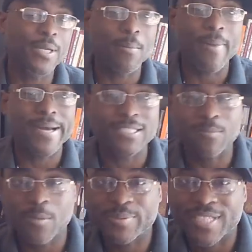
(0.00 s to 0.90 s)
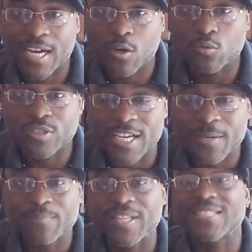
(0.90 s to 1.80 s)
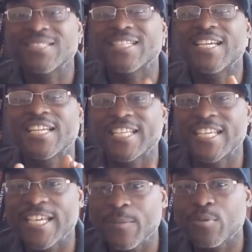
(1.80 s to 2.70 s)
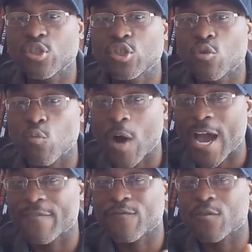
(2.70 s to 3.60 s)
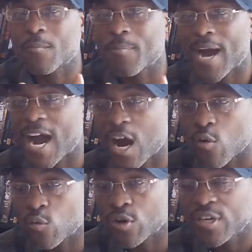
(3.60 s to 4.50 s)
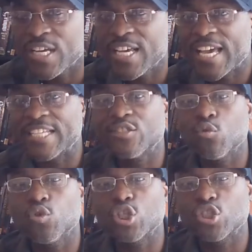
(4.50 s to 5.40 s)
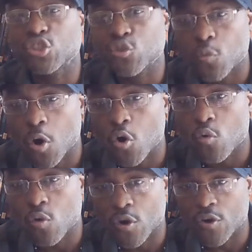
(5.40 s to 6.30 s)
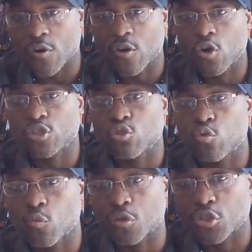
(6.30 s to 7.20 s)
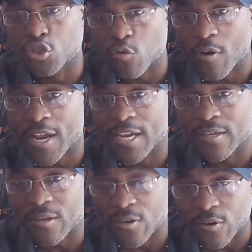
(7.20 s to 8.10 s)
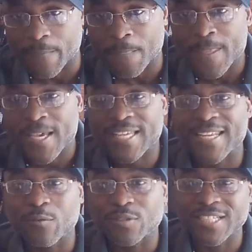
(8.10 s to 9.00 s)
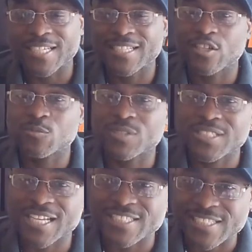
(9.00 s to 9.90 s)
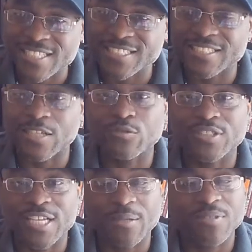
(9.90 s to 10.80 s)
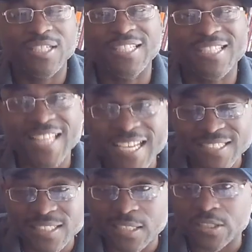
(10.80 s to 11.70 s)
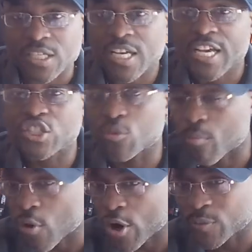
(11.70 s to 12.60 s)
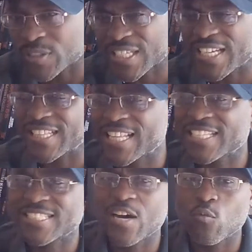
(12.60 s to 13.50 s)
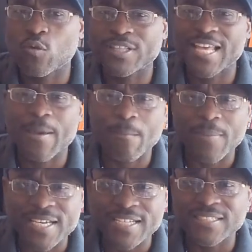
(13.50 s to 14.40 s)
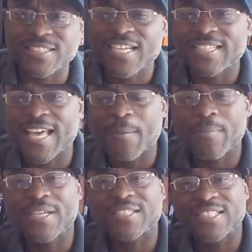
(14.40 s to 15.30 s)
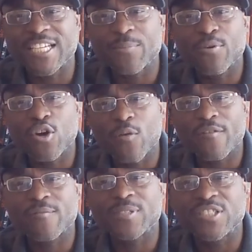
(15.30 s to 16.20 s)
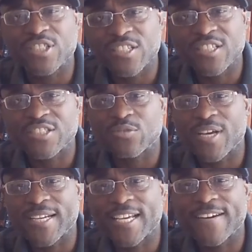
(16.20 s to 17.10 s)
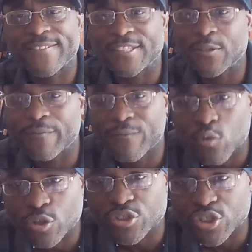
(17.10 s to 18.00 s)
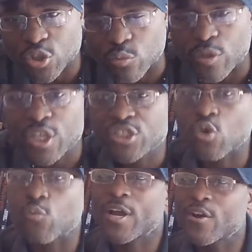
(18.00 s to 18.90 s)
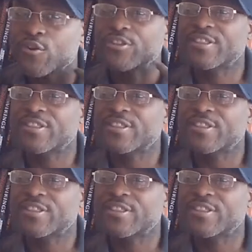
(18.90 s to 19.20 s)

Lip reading: in the maxim of Ptahhotep that said, keep your wife from power and to control her or to restrain her. And they were saying that was misogynistic. That was the same thing that they teach. And Jabari was saying that that's not what that means. That means keep her away from the judge, do not have her divorce you. So when I heard